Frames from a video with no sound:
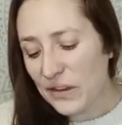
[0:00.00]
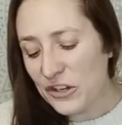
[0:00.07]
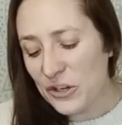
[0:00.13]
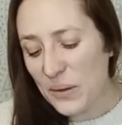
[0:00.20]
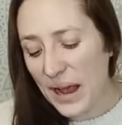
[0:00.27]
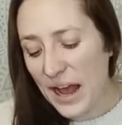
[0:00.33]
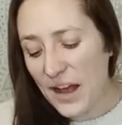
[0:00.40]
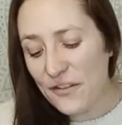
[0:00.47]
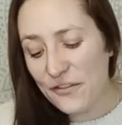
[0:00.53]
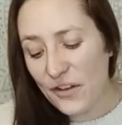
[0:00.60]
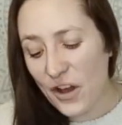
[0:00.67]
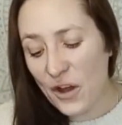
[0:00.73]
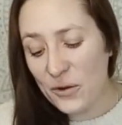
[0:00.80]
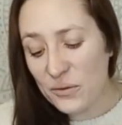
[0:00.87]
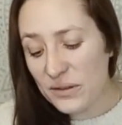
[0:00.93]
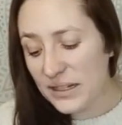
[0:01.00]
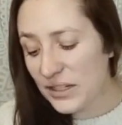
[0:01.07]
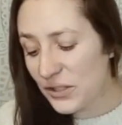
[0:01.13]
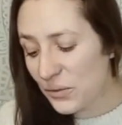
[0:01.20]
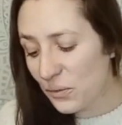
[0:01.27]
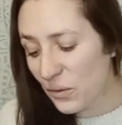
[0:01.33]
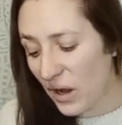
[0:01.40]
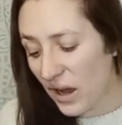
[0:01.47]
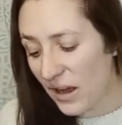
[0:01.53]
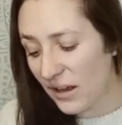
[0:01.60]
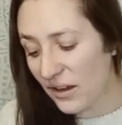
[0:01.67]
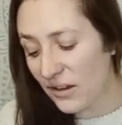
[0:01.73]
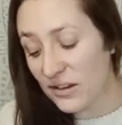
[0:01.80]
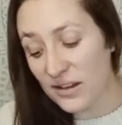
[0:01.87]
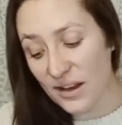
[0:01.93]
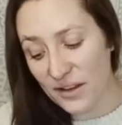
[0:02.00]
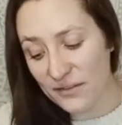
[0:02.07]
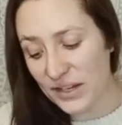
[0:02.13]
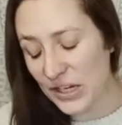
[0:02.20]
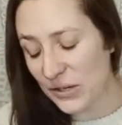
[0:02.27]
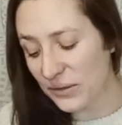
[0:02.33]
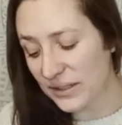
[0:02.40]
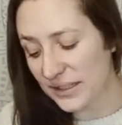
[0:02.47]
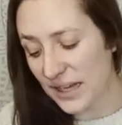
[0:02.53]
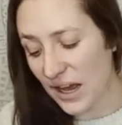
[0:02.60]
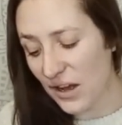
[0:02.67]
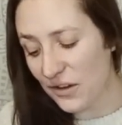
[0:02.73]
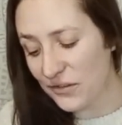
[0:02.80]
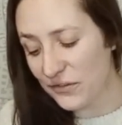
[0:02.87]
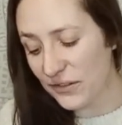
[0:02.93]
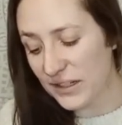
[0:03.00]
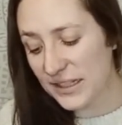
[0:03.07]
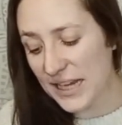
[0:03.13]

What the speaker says: You have only to work on loving yourself.